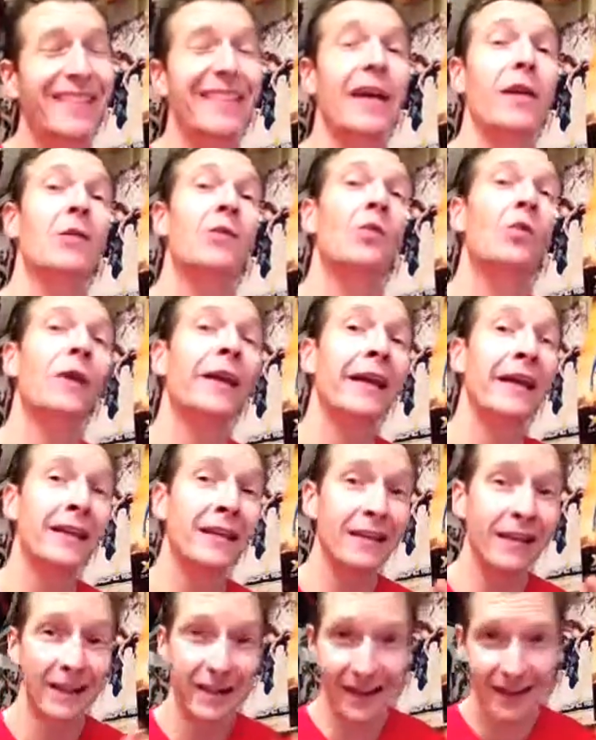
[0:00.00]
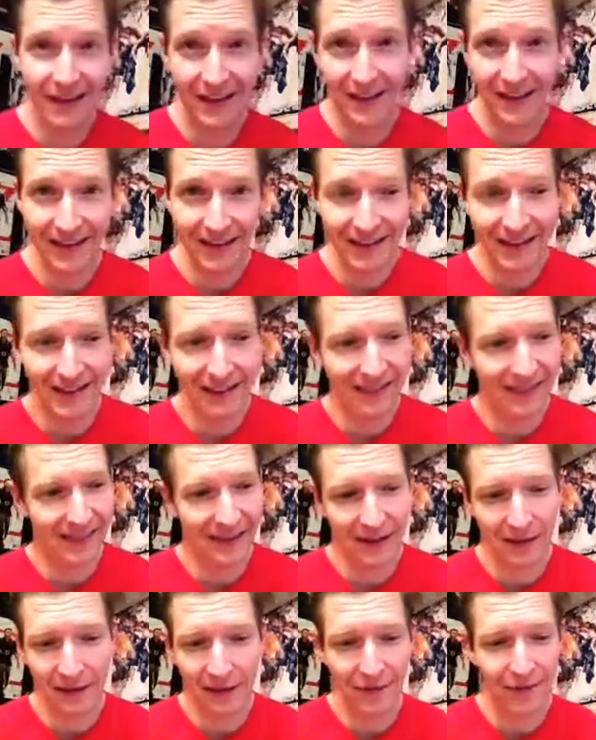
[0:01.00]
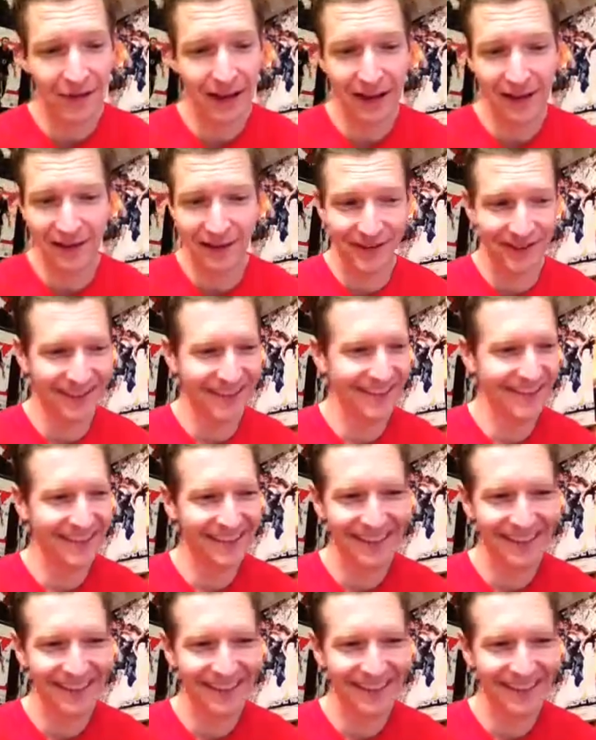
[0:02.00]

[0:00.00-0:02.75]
They win the final.